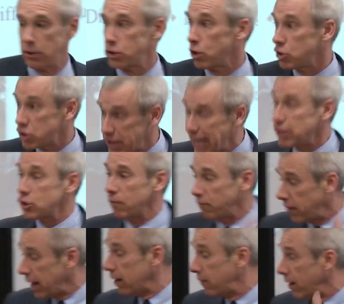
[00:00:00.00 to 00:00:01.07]
So states are
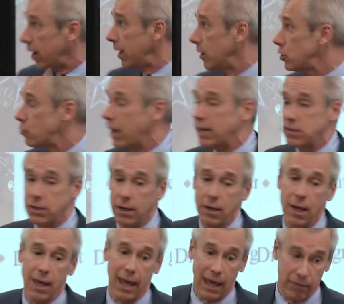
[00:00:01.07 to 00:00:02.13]
very, very interested,
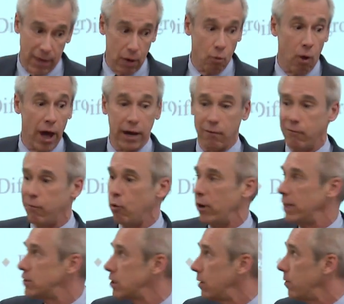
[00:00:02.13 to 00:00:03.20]
and they want a
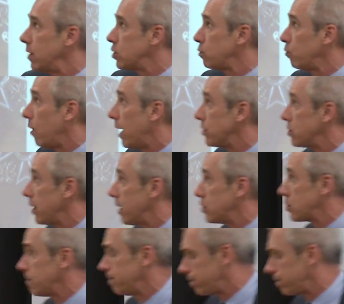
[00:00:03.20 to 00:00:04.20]
voice in this process.